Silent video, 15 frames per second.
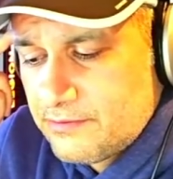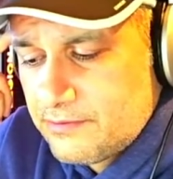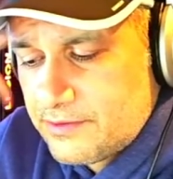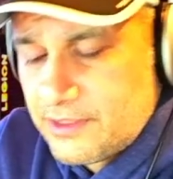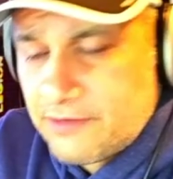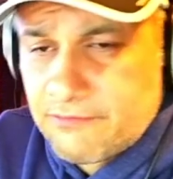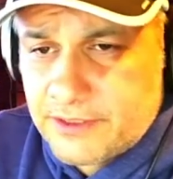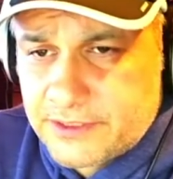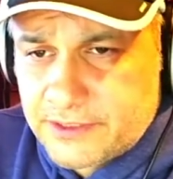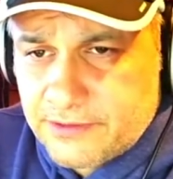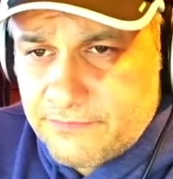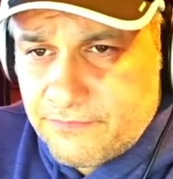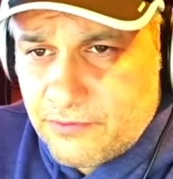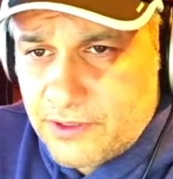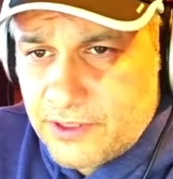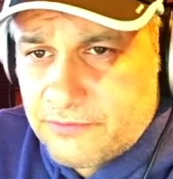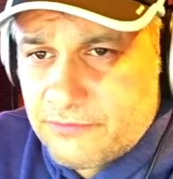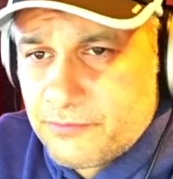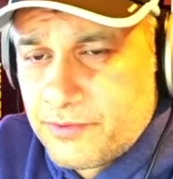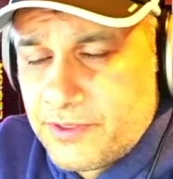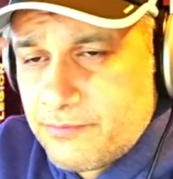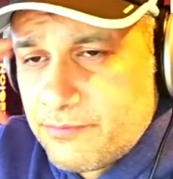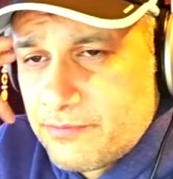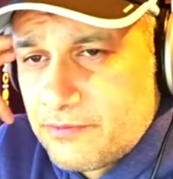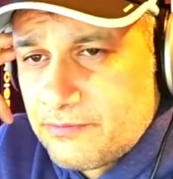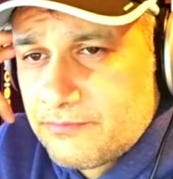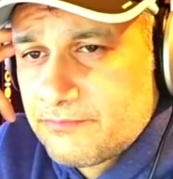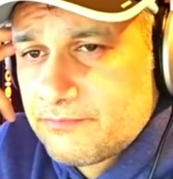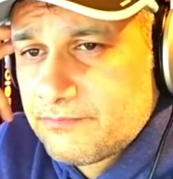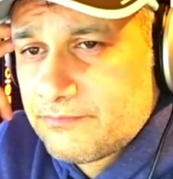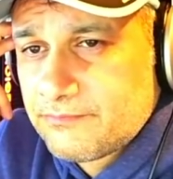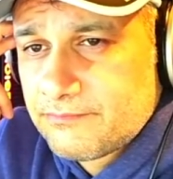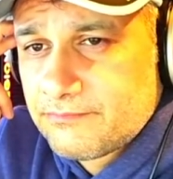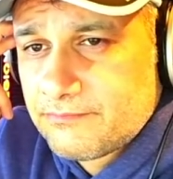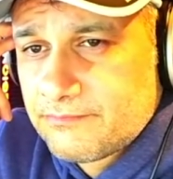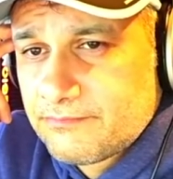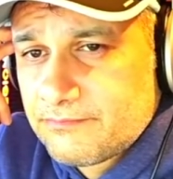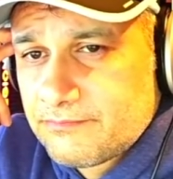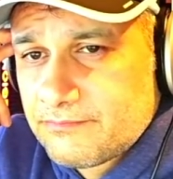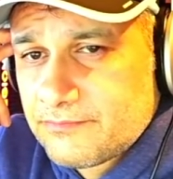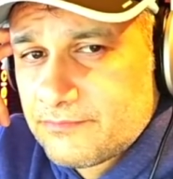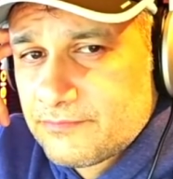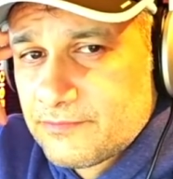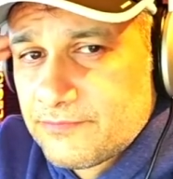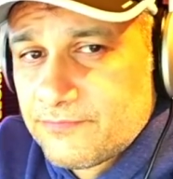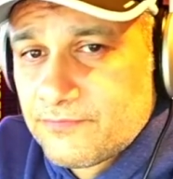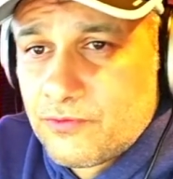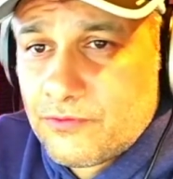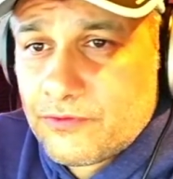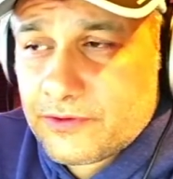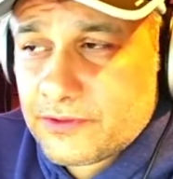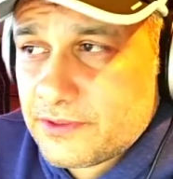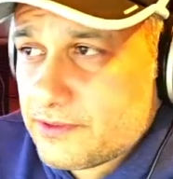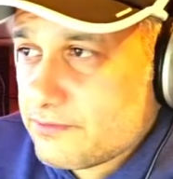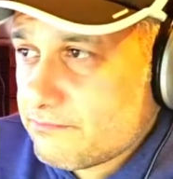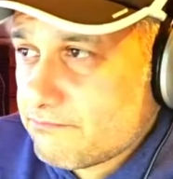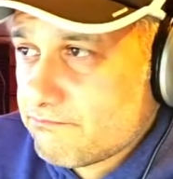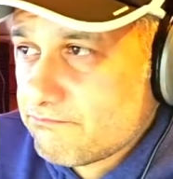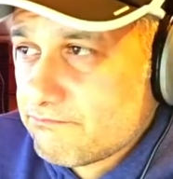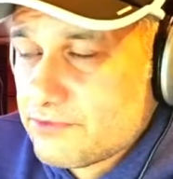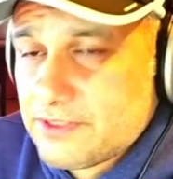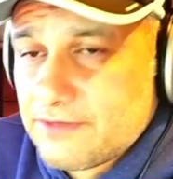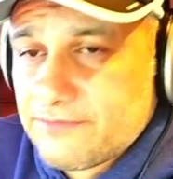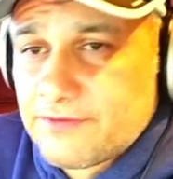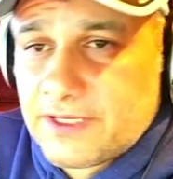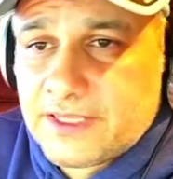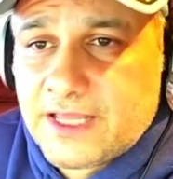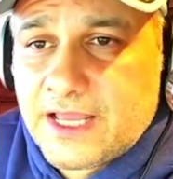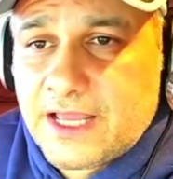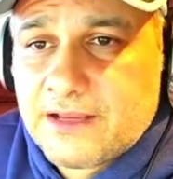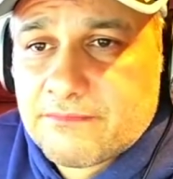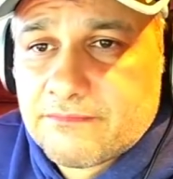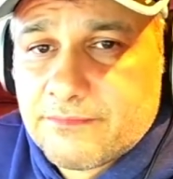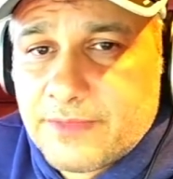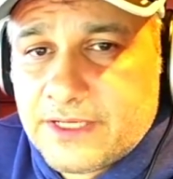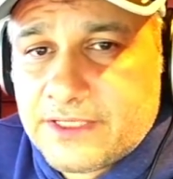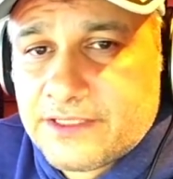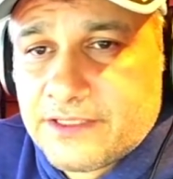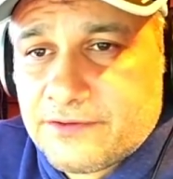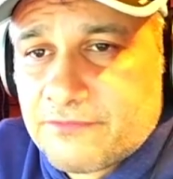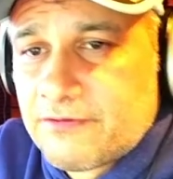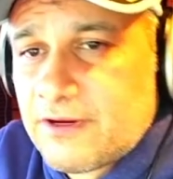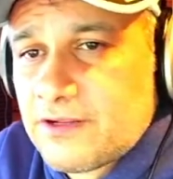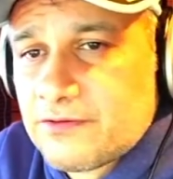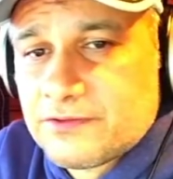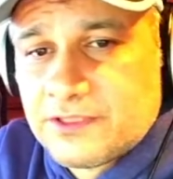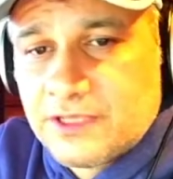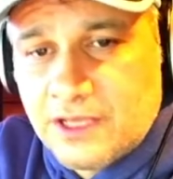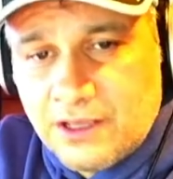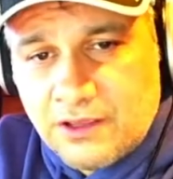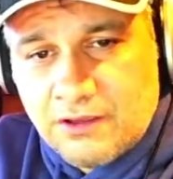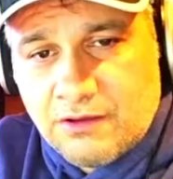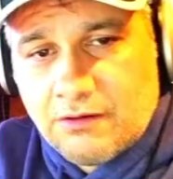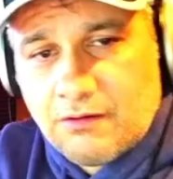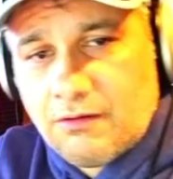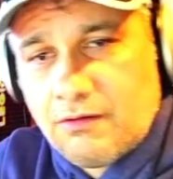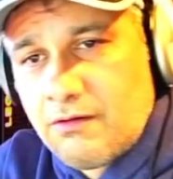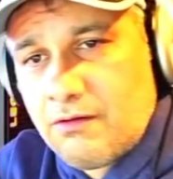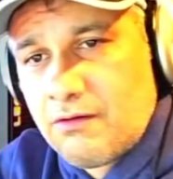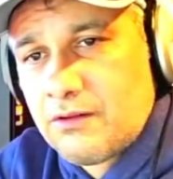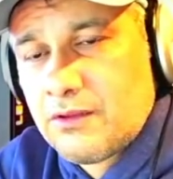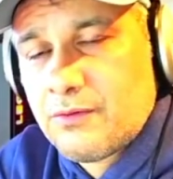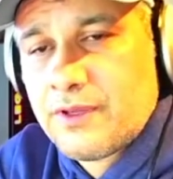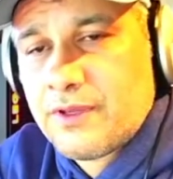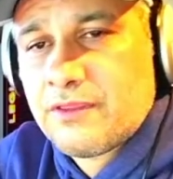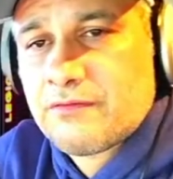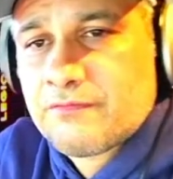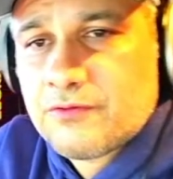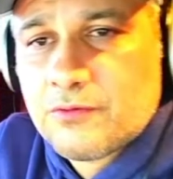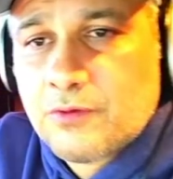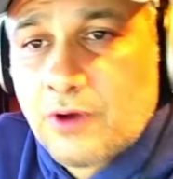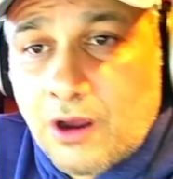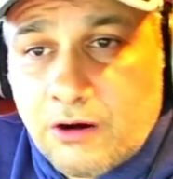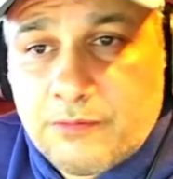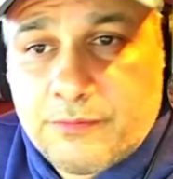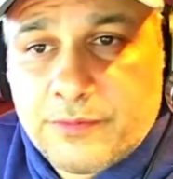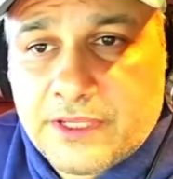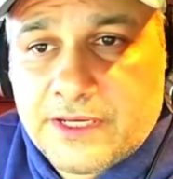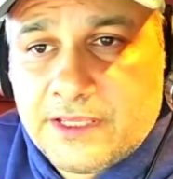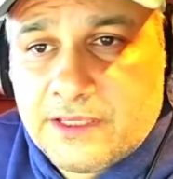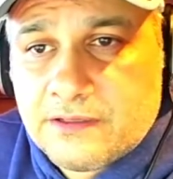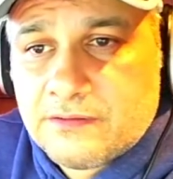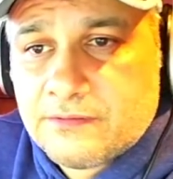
They arrested 400 people. Of course, stuff like that makes its rounds all the way through our media.